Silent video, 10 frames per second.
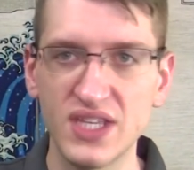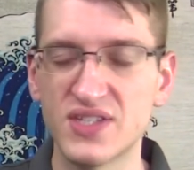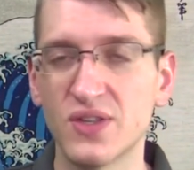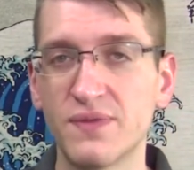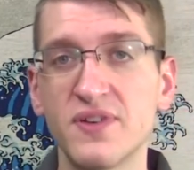
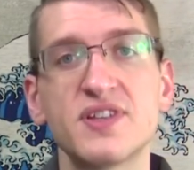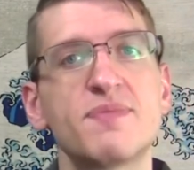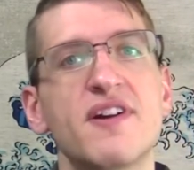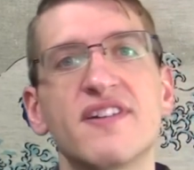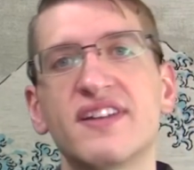So first
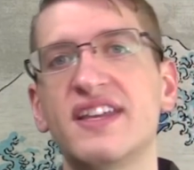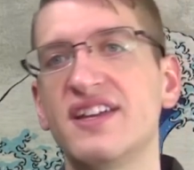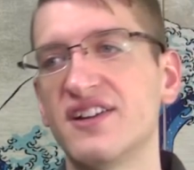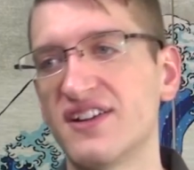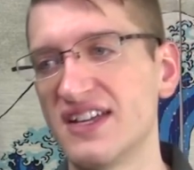part
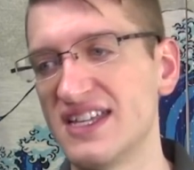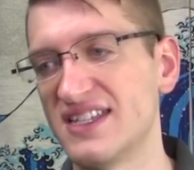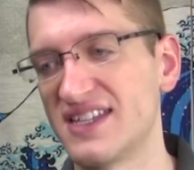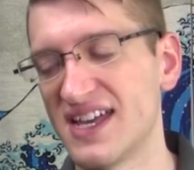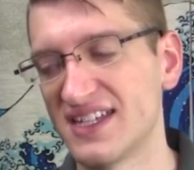here
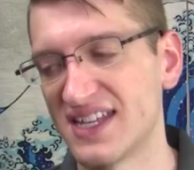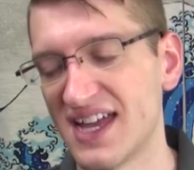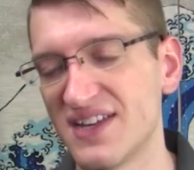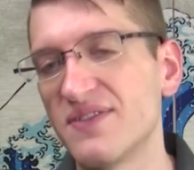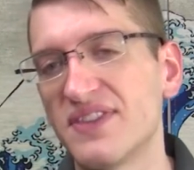is that
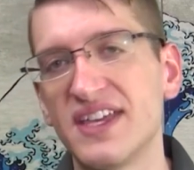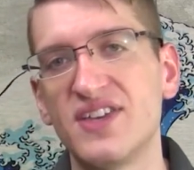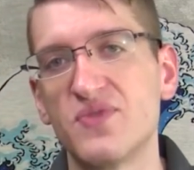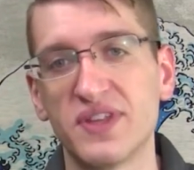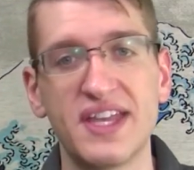I don't
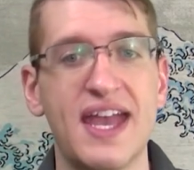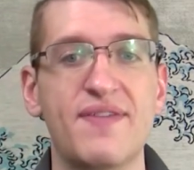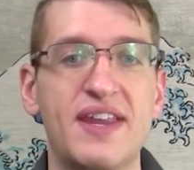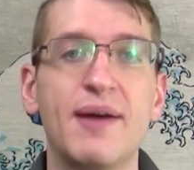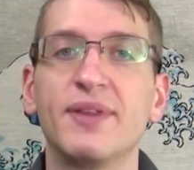think you really
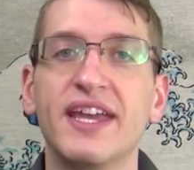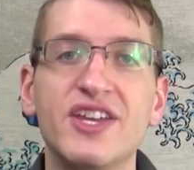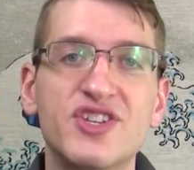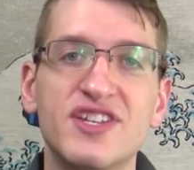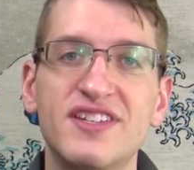have an
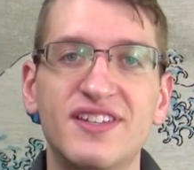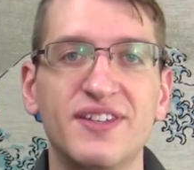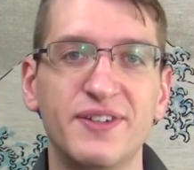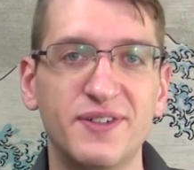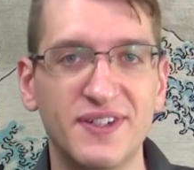obligation
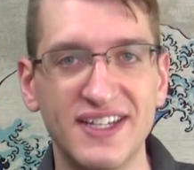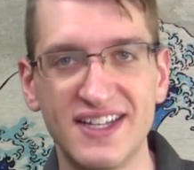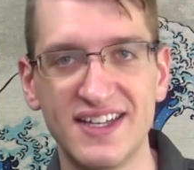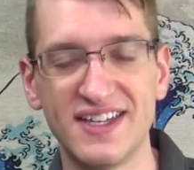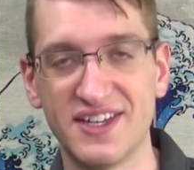to
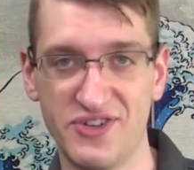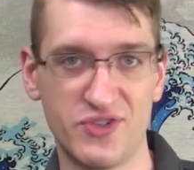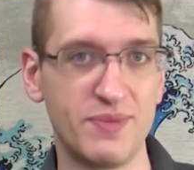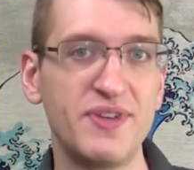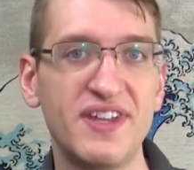
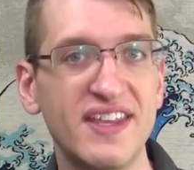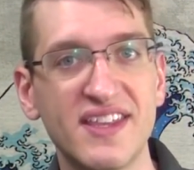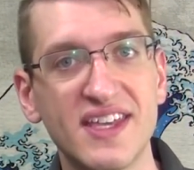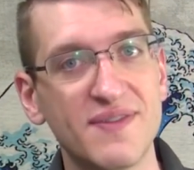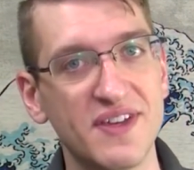contribute
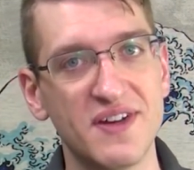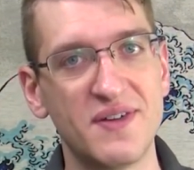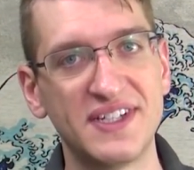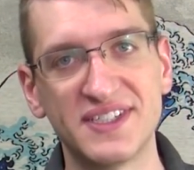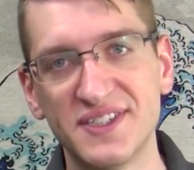anything if you don't
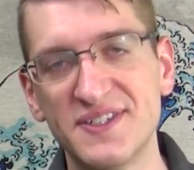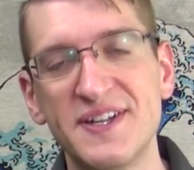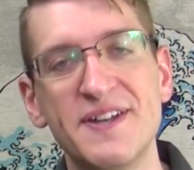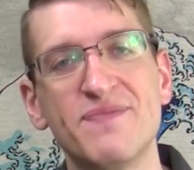want to.